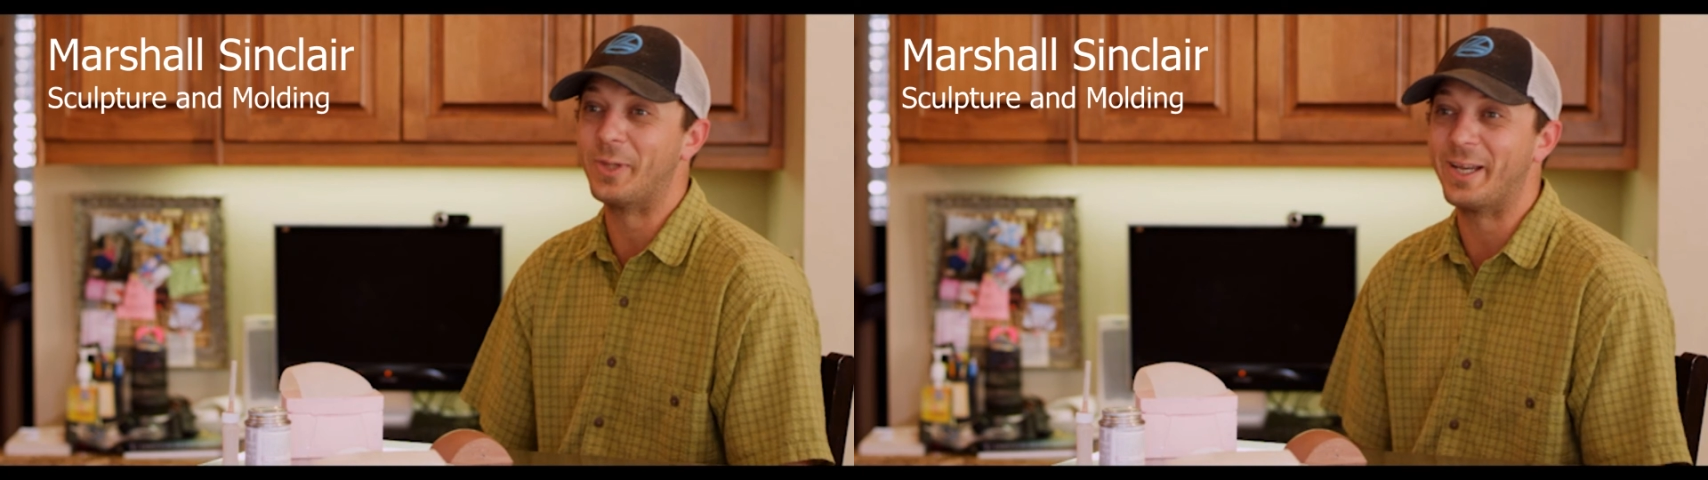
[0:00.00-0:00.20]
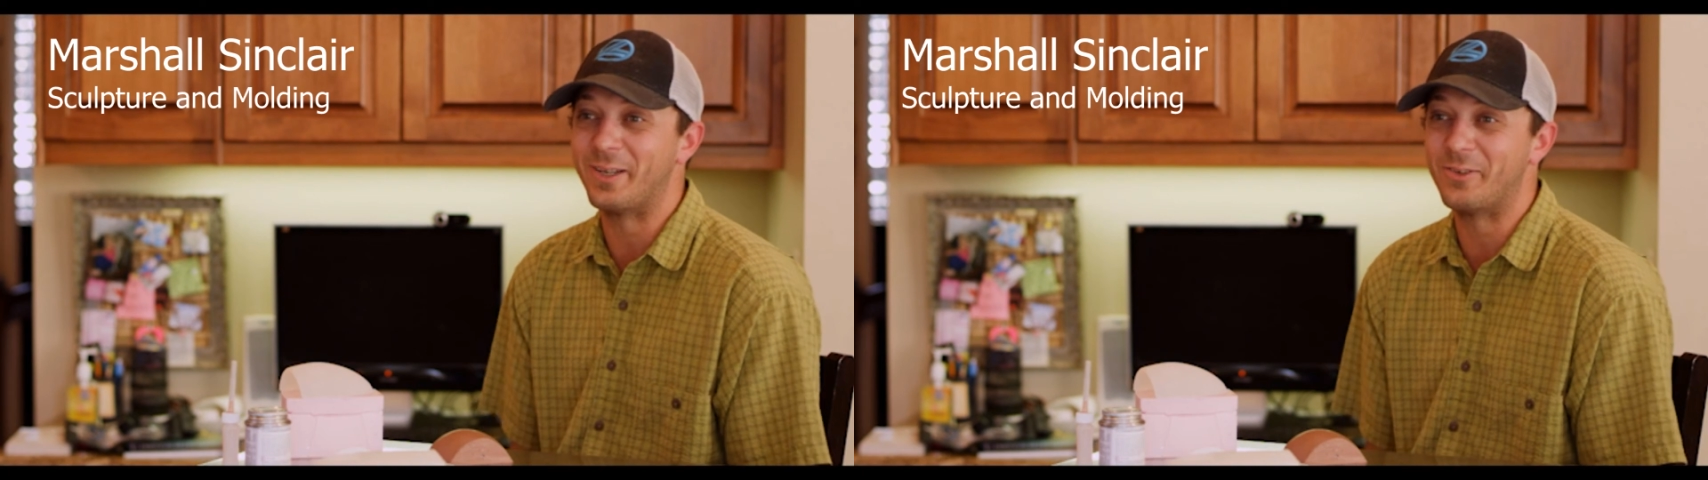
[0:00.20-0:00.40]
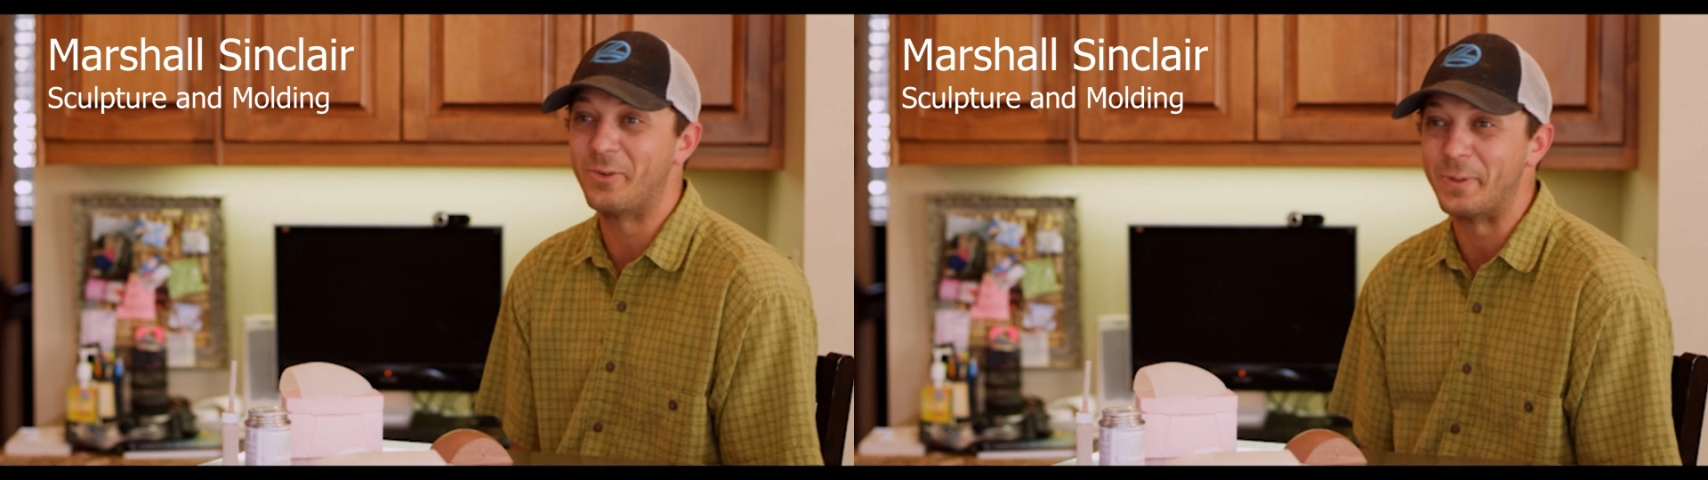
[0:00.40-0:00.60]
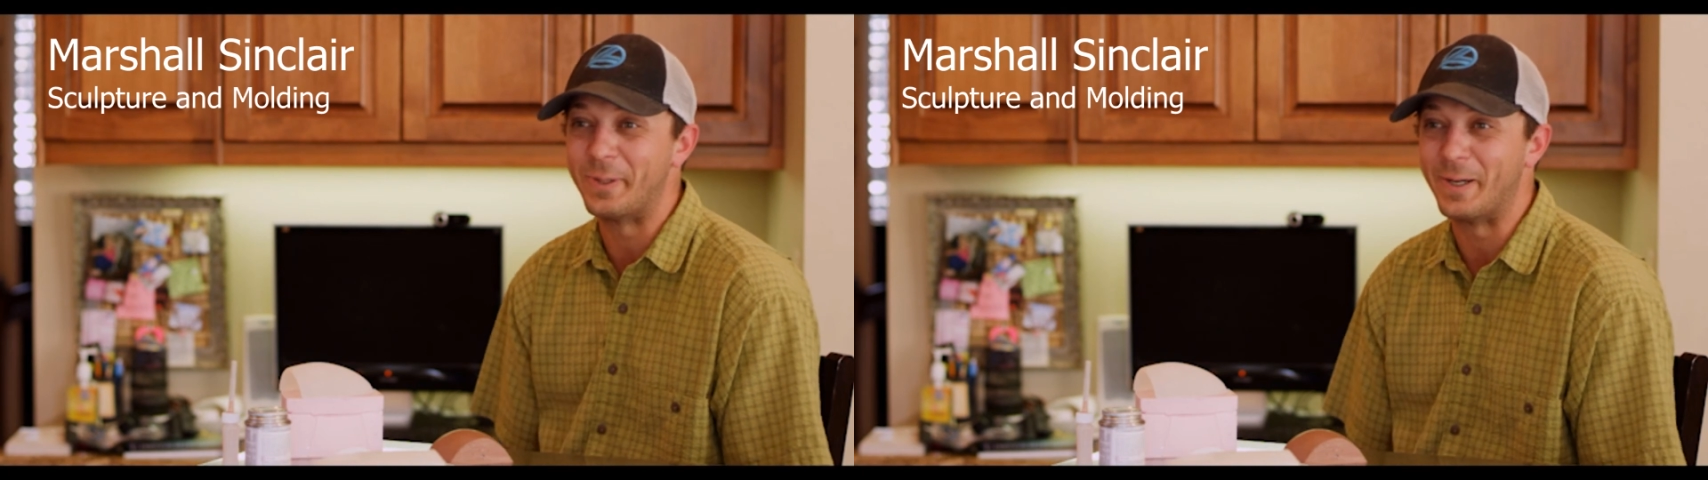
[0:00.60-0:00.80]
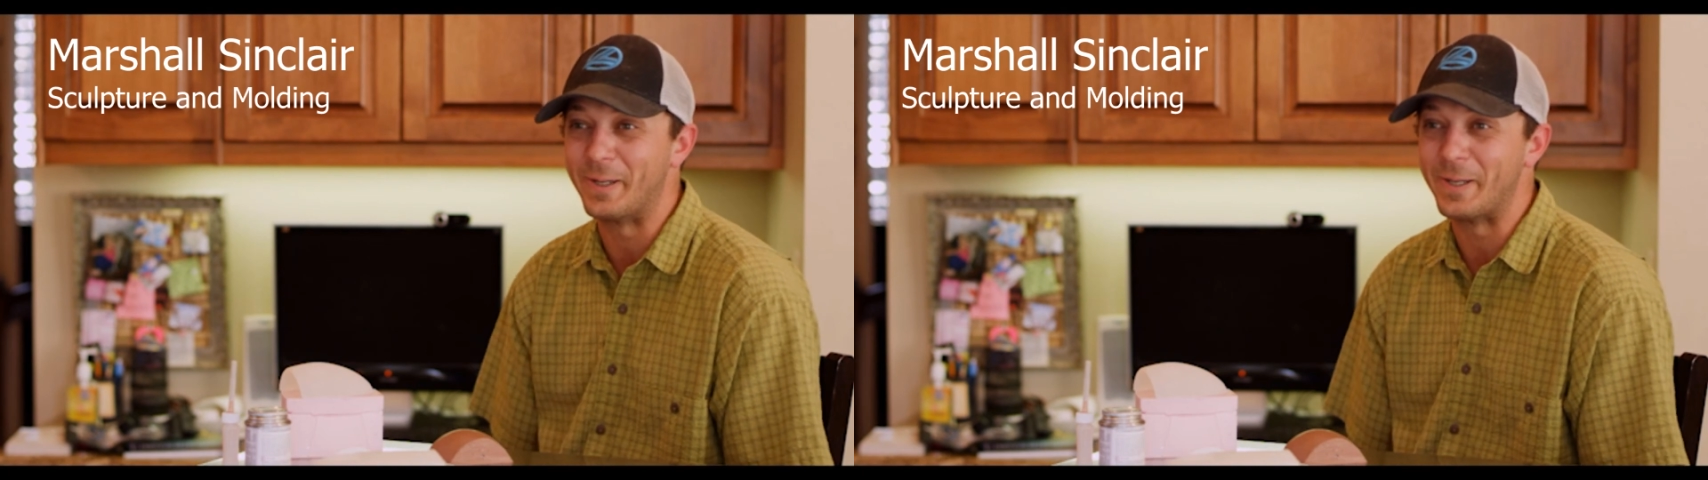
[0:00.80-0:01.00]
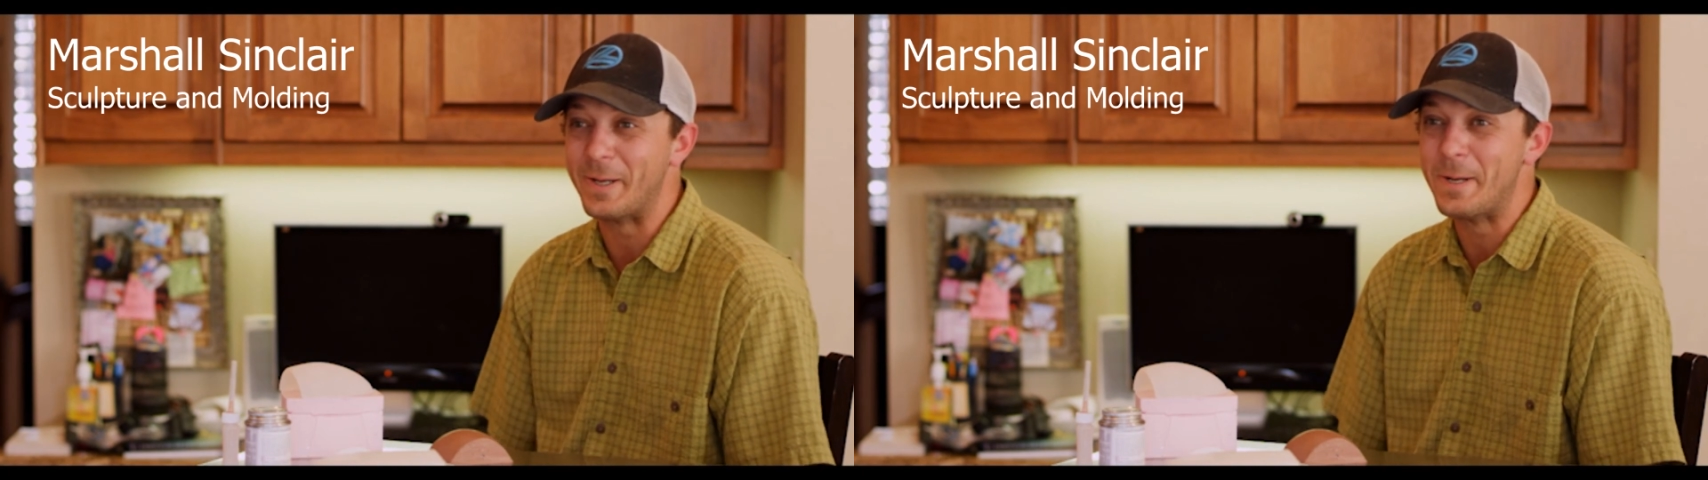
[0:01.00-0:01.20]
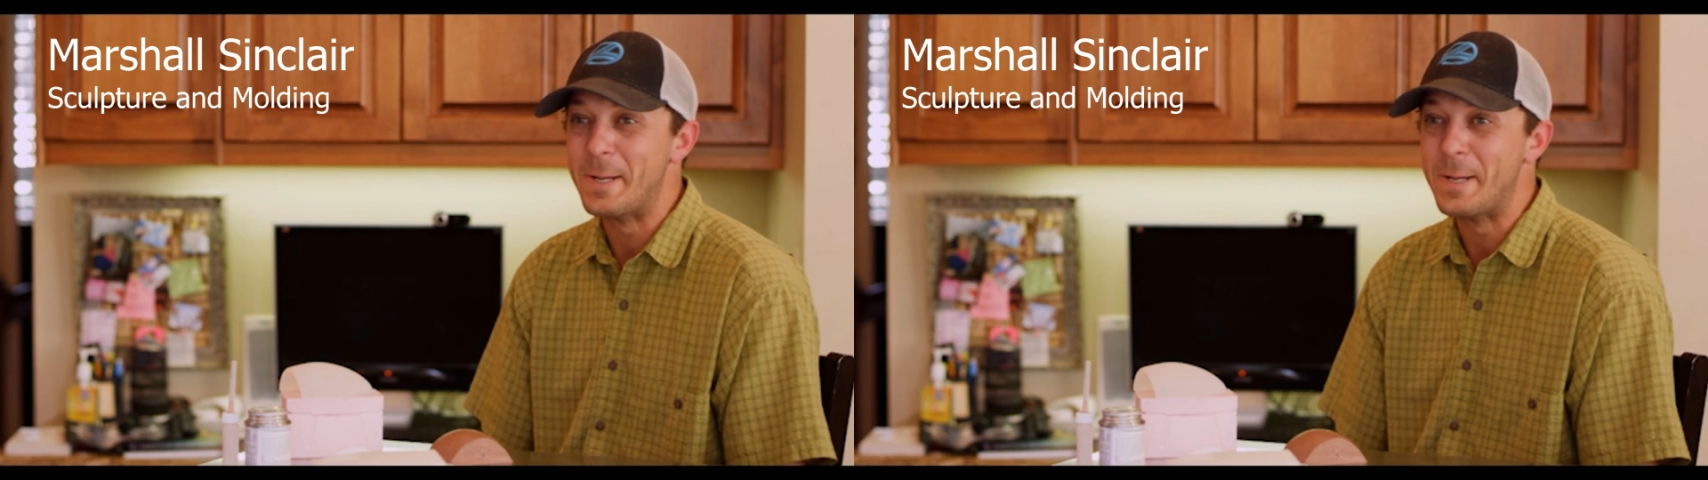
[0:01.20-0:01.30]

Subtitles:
I guess you would call it,